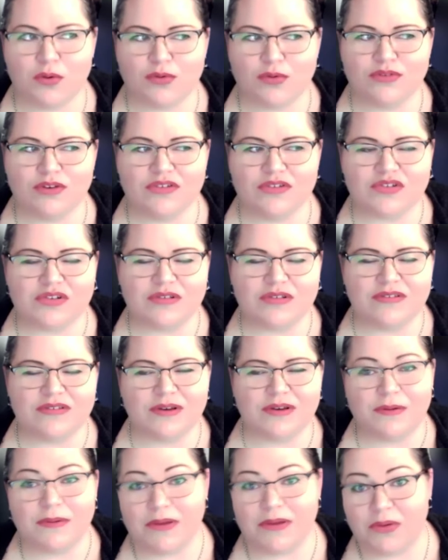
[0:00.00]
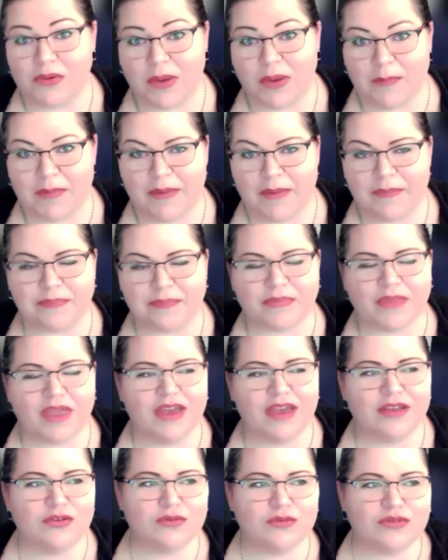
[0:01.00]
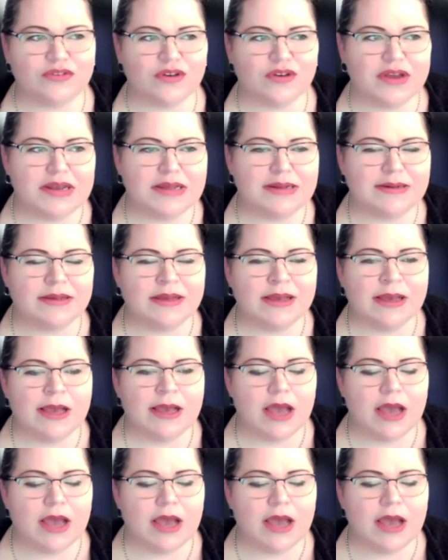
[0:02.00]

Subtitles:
Search Console, it'll come up and you'll sign in.